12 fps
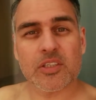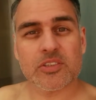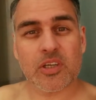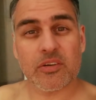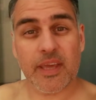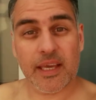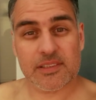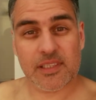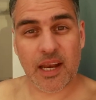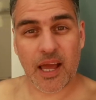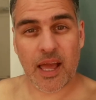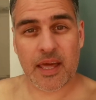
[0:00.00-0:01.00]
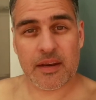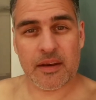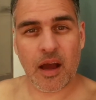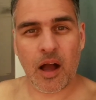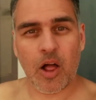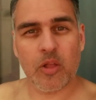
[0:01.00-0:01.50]
So yesterday I had
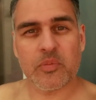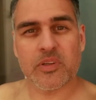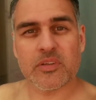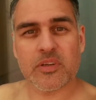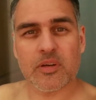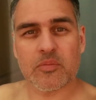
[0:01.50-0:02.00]
an almond